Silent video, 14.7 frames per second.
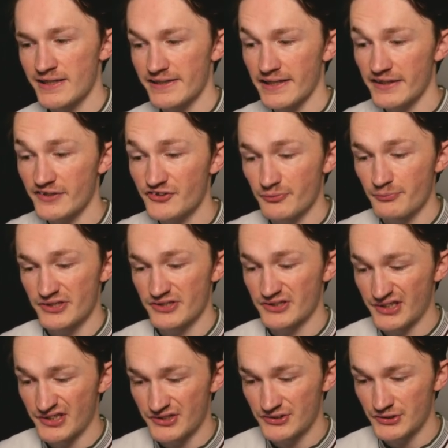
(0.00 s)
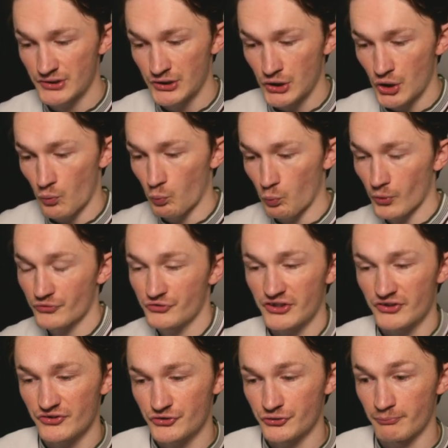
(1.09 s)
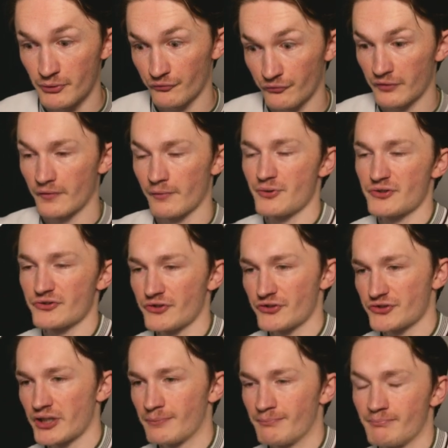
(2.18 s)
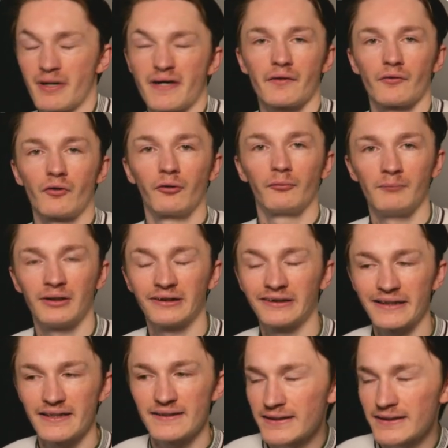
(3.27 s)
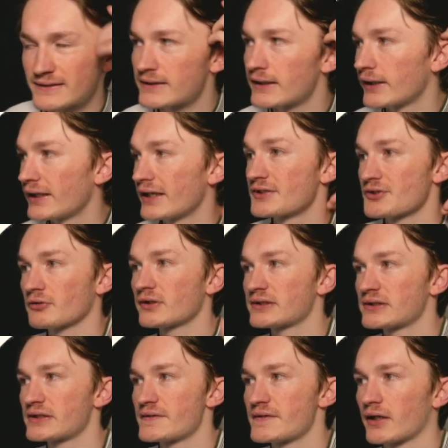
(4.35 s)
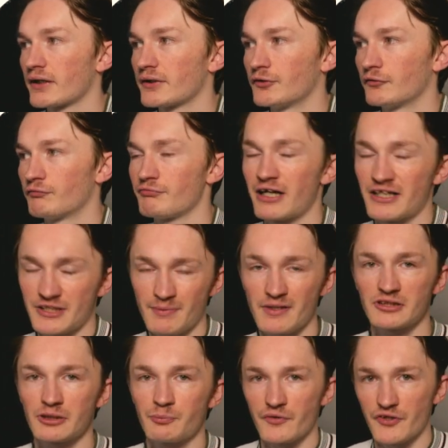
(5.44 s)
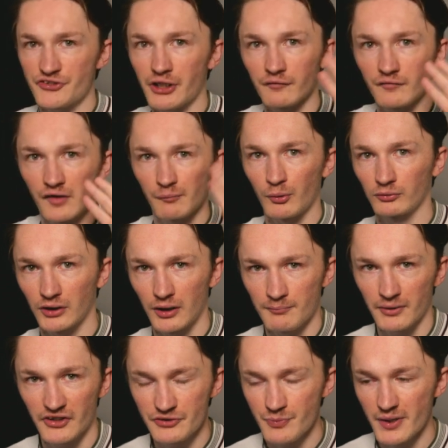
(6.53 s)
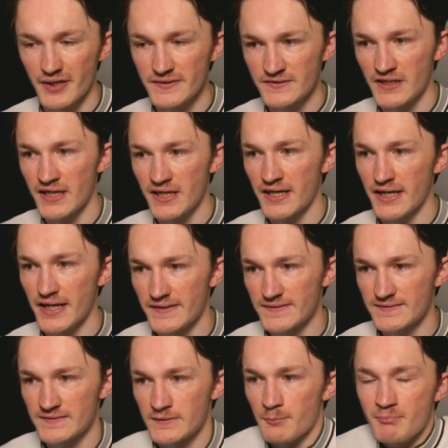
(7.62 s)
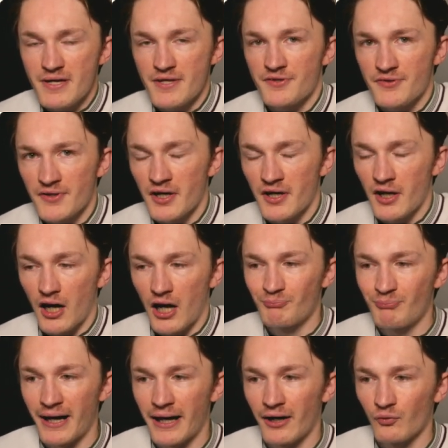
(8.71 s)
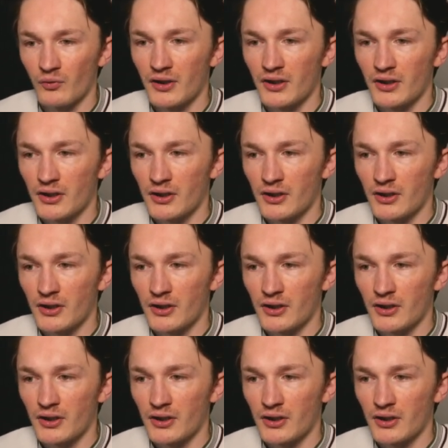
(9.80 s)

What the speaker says: get into business wanting to build their own business up and make their own money. It's honestly the kind of, especially with the self-help online money space, it's the myth about